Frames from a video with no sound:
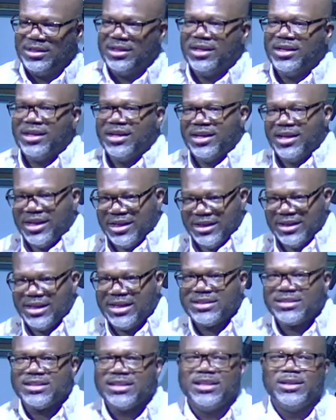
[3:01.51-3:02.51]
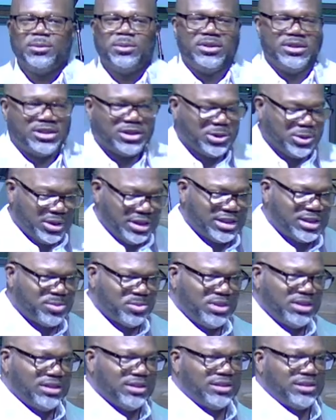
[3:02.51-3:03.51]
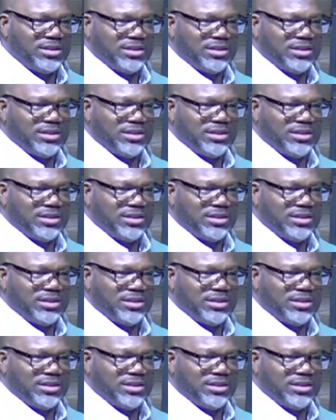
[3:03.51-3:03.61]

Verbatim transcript: unless it was Christmas,